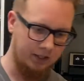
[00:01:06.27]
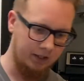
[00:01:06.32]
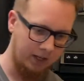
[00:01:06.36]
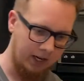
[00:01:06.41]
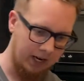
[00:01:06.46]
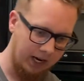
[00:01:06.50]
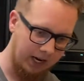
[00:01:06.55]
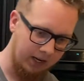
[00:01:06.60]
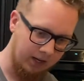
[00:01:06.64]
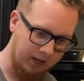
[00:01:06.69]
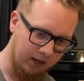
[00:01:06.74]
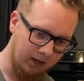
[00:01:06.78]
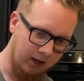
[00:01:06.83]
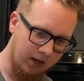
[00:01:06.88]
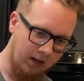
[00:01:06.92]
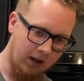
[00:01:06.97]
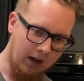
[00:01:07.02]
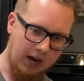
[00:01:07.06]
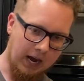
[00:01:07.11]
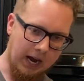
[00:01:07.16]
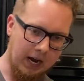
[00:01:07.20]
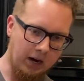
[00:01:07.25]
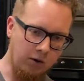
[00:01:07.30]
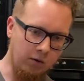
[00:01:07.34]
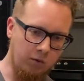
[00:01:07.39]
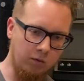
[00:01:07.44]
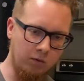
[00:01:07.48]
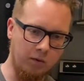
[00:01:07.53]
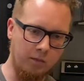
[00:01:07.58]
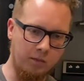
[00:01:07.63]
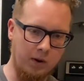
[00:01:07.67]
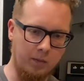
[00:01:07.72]
Like, I don't
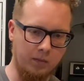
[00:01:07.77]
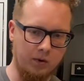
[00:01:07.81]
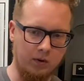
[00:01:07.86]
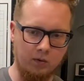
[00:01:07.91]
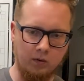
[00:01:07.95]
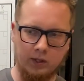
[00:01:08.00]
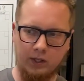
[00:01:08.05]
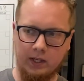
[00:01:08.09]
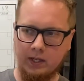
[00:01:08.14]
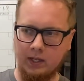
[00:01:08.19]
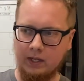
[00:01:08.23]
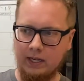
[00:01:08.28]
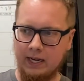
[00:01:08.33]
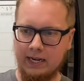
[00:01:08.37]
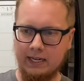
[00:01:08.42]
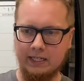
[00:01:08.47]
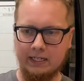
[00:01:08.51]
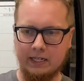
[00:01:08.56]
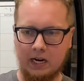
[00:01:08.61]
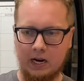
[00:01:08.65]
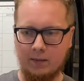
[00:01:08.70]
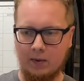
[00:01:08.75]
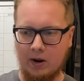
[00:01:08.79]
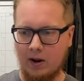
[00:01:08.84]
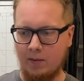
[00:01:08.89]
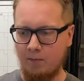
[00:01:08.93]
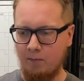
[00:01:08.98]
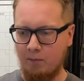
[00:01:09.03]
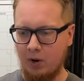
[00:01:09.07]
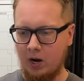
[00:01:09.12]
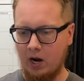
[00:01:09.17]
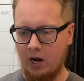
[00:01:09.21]
remember really the last time I
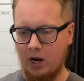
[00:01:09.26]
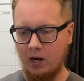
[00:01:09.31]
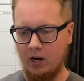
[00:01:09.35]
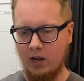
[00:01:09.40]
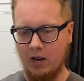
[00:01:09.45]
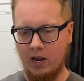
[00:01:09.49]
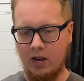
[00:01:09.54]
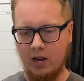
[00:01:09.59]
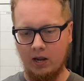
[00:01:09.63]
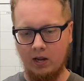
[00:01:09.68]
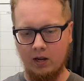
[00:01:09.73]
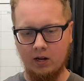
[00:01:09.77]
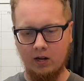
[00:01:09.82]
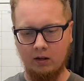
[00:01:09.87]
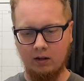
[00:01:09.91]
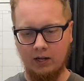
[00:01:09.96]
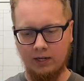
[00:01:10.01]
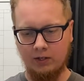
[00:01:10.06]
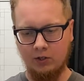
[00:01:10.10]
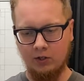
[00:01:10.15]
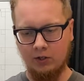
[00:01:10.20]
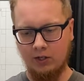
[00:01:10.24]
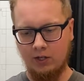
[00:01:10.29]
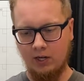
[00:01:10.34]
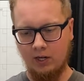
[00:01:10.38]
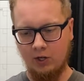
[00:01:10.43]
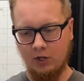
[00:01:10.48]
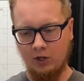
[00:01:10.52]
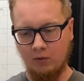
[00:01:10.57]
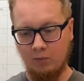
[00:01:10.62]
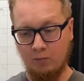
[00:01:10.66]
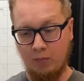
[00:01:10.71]
bought a collector's
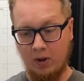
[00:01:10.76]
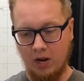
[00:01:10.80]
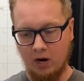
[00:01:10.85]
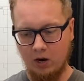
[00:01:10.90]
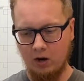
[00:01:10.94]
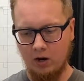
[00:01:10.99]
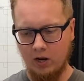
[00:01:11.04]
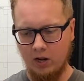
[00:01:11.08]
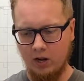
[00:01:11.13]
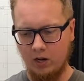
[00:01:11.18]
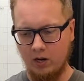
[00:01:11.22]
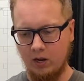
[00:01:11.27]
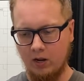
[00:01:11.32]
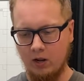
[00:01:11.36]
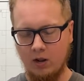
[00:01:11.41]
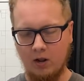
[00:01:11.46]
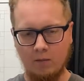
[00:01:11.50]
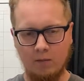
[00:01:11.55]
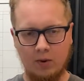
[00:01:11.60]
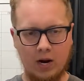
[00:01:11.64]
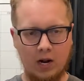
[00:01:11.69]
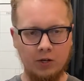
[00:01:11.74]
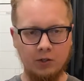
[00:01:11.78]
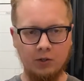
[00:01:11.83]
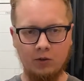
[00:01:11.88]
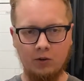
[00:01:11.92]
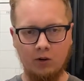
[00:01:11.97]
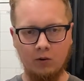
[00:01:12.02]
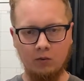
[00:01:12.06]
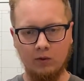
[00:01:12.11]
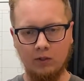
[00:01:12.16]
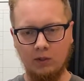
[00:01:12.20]
edition, period, but I also
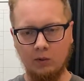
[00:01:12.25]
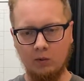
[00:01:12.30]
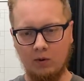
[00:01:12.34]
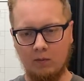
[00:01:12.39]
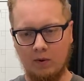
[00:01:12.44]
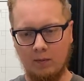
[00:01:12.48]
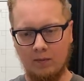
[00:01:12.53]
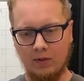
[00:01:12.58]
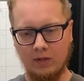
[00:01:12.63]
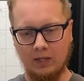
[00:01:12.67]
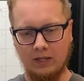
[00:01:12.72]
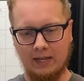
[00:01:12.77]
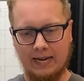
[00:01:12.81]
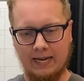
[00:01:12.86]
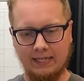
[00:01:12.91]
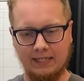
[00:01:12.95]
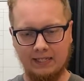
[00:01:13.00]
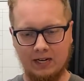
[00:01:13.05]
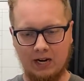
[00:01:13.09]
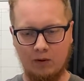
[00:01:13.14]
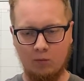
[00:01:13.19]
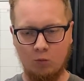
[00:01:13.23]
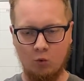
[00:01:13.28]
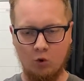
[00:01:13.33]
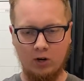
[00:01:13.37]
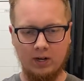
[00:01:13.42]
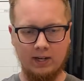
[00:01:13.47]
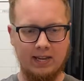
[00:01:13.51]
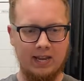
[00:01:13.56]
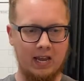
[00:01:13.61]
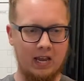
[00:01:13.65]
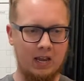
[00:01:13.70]
don't really remember the last time
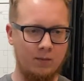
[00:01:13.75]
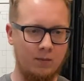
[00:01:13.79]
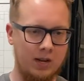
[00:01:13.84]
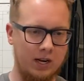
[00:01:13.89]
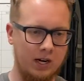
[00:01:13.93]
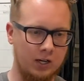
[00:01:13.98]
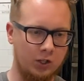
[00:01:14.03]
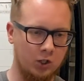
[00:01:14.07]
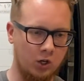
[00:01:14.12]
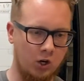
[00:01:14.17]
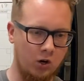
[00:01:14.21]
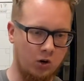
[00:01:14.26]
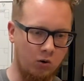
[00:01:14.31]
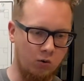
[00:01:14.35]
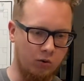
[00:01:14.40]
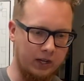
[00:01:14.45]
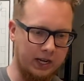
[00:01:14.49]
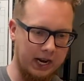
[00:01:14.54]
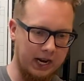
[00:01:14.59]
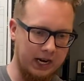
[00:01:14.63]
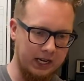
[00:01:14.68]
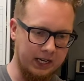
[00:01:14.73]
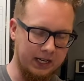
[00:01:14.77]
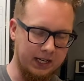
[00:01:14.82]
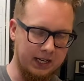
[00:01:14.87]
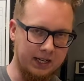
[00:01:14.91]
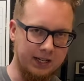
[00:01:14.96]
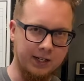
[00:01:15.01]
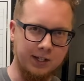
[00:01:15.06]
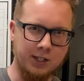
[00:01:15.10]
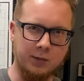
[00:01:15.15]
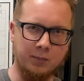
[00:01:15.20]
one came in its own kind of
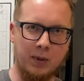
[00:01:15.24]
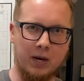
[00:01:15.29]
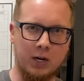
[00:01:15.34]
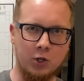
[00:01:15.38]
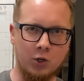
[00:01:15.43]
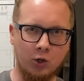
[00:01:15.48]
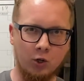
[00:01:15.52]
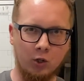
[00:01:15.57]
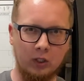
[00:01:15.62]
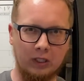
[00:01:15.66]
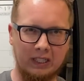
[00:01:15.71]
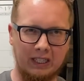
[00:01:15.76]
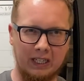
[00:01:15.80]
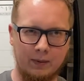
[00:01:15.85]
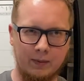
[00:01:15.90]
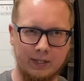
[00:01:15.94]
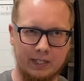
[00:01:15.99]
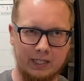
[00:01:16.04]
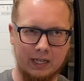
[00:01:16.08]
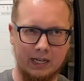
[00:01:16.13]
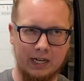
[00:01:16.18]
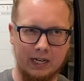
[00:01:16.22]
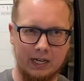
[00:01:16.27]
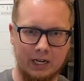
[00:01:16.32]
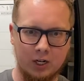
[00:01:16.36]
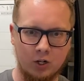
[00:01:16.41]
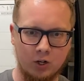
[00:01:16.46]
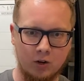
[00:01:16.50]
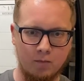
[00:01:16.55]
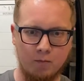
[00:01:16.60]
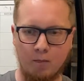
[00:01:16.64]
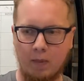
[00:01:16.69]
special limited
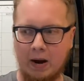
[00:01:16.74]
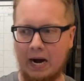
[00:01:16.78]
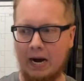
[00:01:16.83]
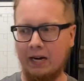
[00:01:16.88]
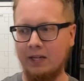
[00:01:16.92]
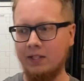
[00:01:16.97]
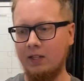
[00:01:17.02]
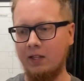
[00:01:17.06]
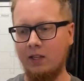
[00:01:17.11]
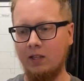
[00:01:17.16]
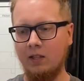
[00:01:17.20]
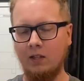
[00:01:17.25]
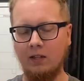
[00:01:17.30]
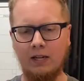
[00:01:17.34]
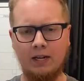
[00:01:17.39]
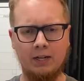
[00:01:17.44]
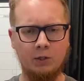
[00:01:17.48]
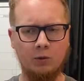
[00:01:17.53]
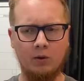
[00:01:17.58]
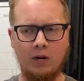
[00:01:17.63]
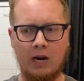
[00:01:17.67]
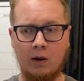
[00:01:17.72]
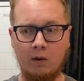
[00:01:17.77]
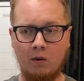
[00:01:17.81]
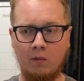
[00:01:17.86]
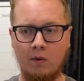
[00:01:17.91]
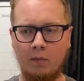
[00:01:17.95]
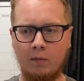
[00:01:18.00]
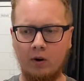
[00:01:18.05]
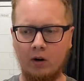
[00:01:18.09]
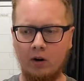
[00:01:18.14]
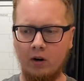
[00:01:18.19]
edition box. I think the last one I
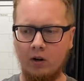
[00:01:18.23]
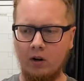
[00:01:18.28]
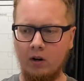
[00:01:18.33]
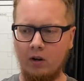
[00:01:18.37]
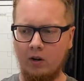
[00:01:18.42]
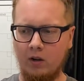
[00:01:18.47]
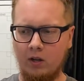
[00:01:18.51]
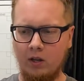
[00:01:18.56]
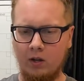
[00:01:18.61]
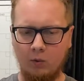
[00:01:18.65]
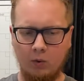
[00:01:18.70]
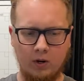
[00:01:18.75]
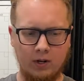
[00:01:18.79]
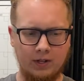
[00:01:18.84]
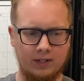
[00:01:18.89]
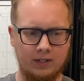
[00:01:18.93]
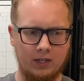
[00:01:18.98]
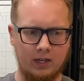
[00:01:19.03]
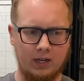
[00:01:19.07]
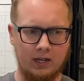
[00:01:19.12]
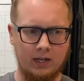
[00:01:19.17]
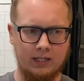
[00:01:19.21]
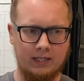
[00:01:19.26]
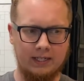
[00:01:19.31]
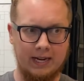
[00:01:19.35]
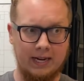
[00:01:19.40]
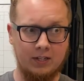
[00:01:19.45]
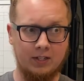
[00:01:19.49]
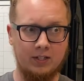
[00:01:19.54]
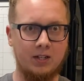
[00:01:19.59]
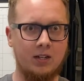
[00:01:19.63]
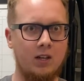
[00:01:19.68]
remember, it was
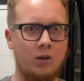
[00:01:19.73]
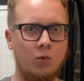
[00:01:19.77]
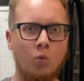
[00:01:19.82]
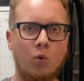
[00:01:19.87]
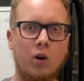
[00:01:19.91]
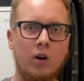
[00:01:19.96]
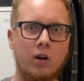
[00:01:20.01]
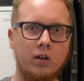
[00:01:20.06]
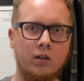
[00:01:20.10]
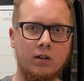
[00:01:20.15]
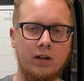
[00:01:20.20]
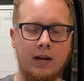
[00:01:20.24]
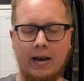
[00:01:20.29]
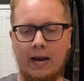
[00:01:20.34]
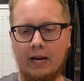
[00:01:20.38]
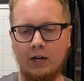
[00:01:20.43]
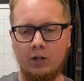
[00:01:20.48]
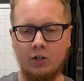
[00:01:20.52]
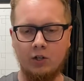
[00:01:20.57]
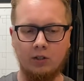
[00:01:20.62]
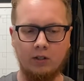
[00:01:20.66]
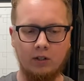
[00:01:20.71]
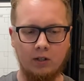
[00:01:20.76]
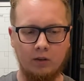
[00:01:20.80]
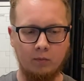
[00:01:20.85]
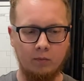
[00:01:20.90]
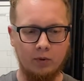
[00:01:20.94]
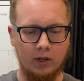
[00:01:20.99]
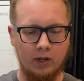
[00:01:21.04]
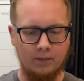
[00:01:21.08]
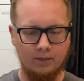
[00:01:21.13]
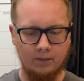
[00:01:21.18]
Destiny 1, actually.
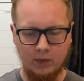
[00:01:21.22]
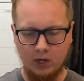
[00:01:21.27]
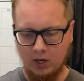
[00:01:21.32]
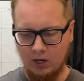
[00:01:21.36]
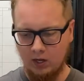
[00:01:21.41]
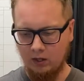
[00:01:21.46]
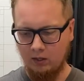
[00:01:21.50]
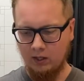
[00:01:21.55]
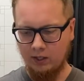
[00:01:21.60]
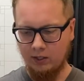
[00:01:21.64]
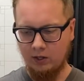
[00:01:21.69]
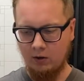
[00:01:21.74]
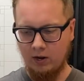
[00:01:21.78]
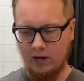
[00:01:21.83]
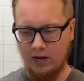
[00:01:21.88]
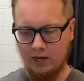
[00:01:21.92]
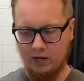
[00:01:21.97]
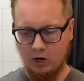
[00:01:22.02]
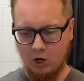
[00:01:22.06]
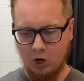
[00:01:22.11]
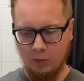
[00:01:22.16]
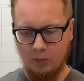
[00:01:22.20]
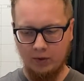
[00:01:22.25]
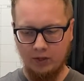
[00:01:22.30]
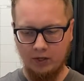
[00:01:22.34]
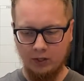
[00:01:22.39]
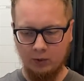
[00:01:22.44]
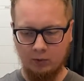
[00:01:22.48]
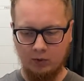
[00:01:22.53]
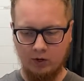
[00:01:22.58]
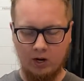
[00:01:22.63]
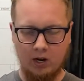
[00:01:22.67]
But let's go ahead and open
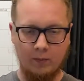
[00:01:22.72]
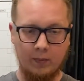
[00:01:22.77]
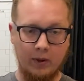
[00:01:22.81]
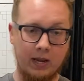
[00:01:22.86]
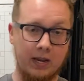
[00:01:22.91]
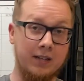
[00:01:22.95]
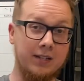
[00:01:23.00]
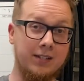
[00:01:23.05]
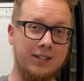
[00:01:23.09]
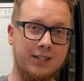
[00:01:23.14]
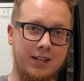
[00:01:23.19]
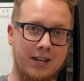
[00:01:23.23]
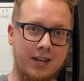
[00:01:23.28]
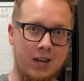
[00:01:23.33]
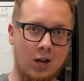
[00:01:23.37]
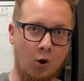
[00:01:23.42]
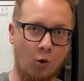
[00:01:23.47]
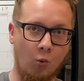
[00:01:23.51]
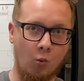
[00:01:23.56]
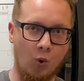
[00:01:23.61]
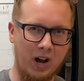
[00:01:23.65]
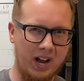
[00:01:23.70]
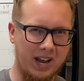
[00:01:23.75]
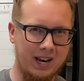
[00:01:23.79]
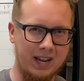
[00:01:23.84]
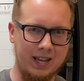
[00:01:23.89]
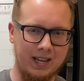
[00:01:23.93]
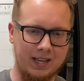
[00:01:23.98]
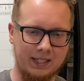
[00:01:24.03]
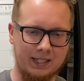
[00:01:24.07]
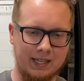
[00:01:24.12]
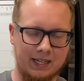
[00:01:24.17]
this one up and see what
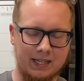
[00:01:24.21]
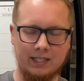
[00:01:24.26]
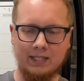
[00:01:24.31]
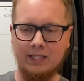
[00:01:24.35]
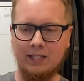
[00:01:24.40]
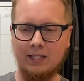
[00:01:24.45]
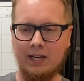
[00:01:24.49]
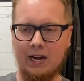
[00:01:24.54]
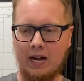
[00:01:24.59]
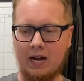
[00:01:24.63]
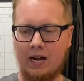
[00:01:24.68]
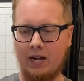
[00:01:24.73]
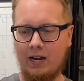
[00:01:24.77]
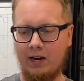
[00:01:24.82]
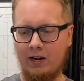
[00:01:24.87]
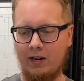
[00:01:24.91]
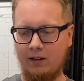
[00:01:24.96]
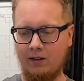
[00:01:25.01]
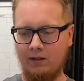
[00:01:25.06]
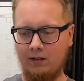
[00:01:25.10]
is inside.